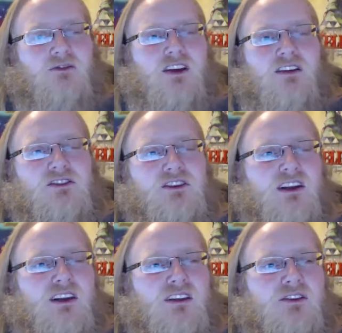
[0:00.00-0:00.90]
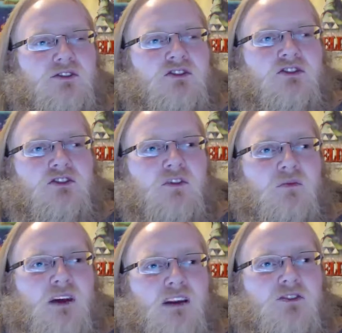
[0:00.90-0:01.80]
of the city and then uses his
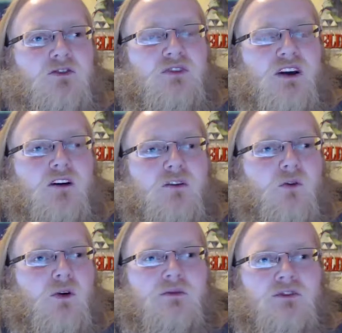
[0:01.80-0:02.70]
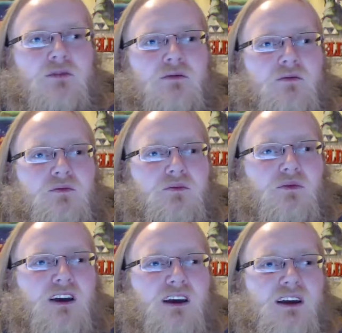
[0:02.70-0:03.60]
earthbending to terraform some,
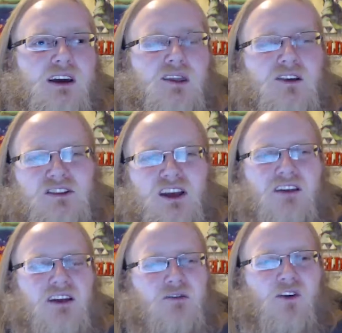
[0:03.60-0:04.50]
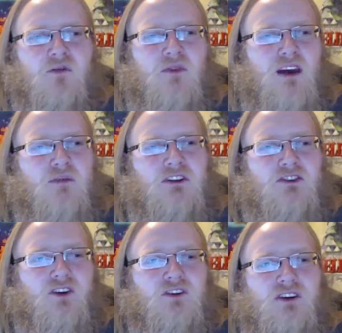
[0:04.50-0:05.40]
it looks kind of like farmland, but it's
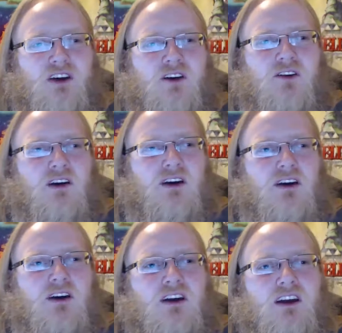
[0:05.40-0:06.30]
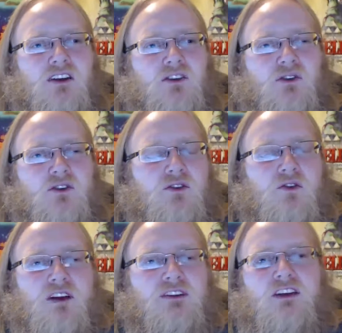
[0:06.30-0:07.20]
hard to tell, into a new
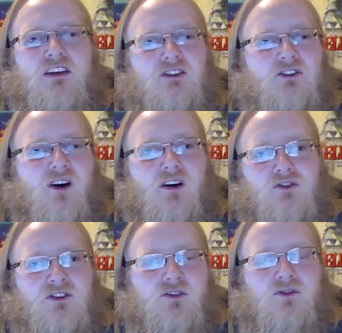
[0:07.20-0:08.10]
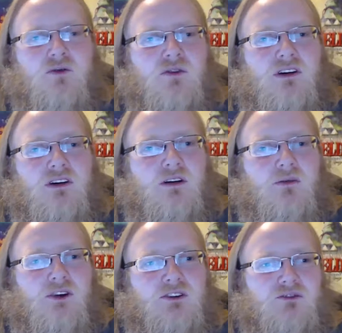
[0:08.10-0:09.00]
like sectioned off zoo,
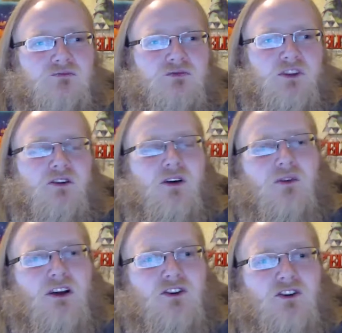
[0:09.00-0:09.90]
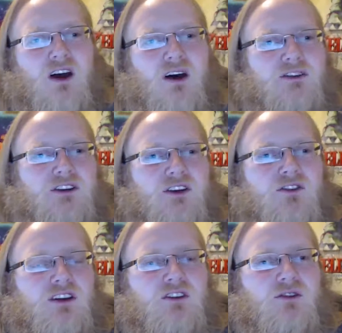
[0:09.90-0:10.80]
which, you know, I'm not sure how secure
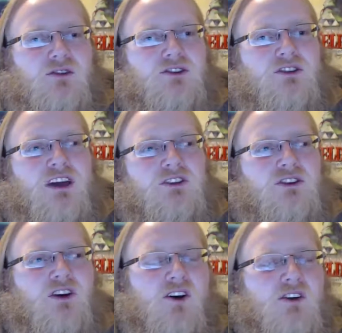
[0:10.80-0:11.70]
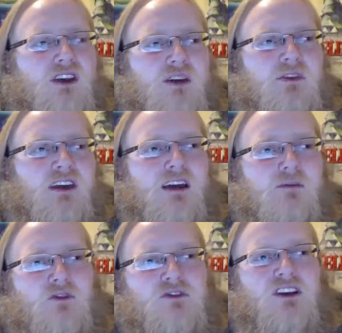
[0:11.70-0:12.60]
the enclosures actually are to keep the
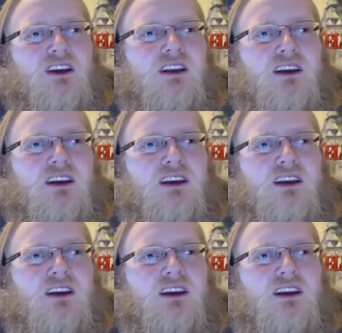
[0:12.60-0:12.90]
animals in,